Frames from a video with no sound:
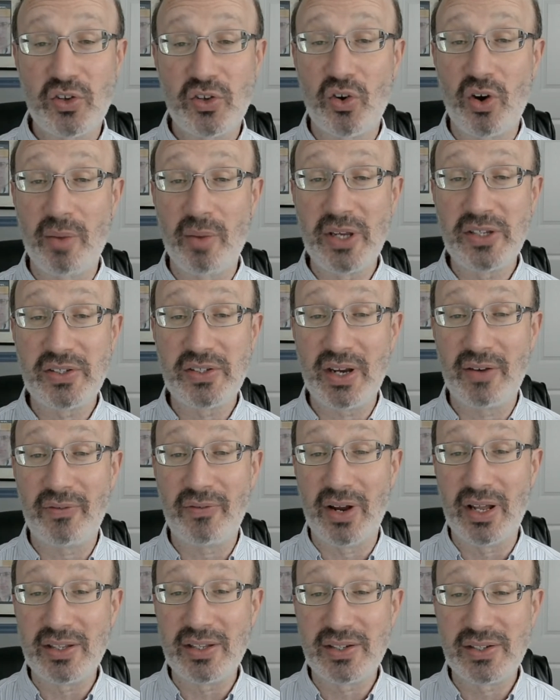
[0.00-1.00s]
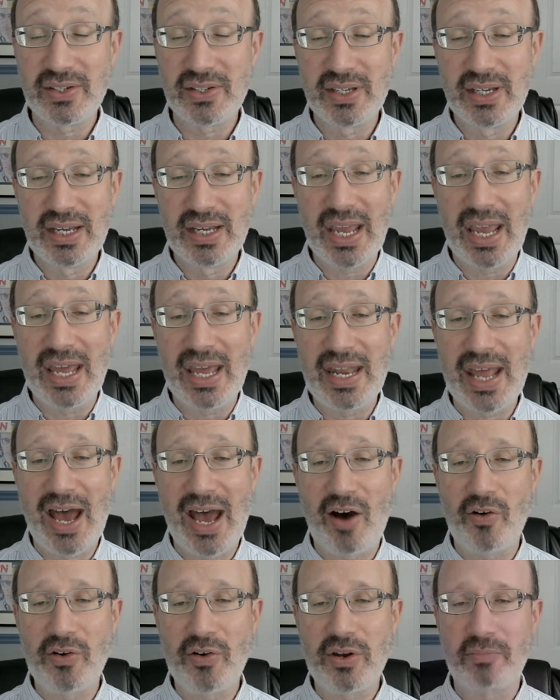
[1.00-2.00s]
enormous difference in
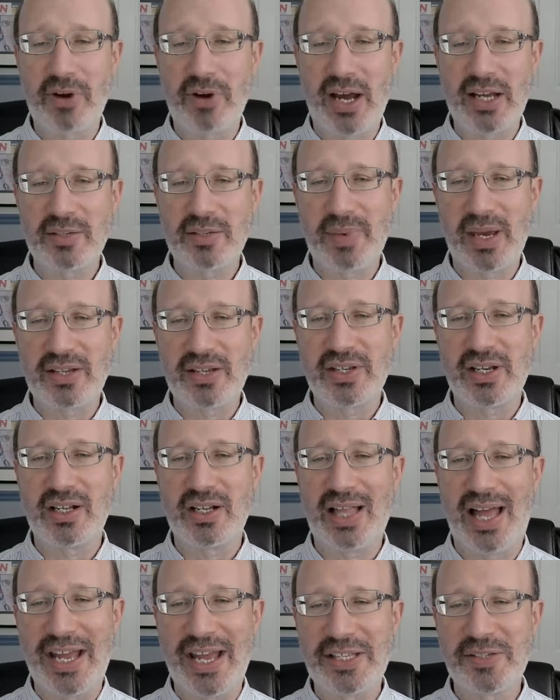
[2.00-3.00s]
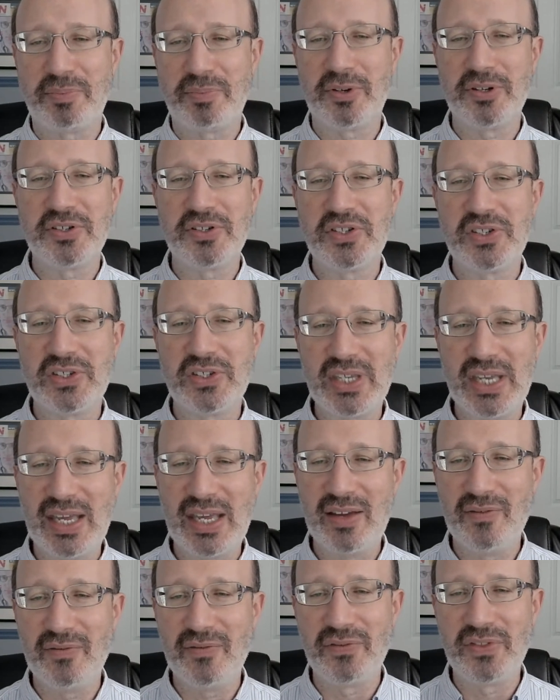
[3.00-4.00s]
how your prospects and clients
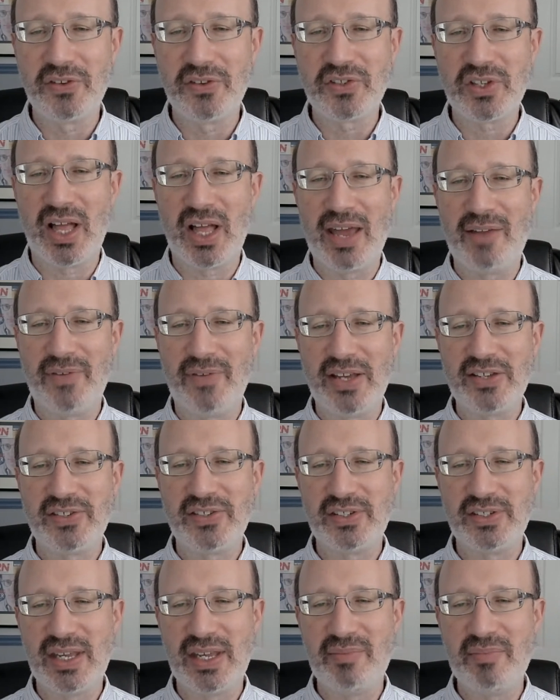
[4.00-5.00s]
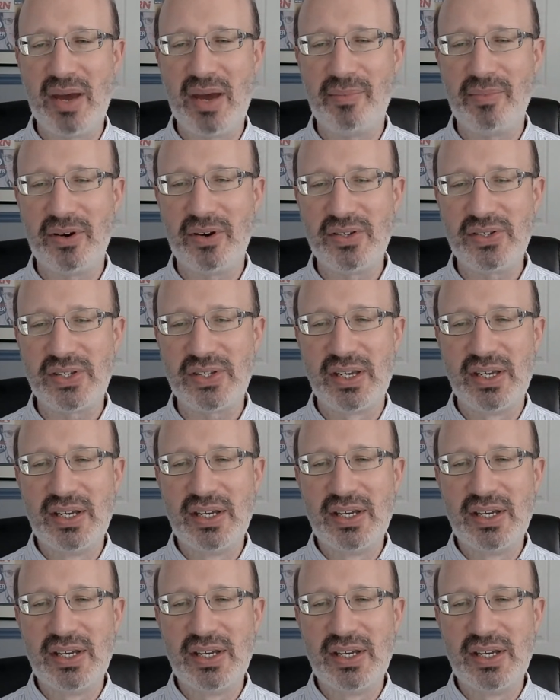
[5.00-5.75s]
perceive those client-facing team members.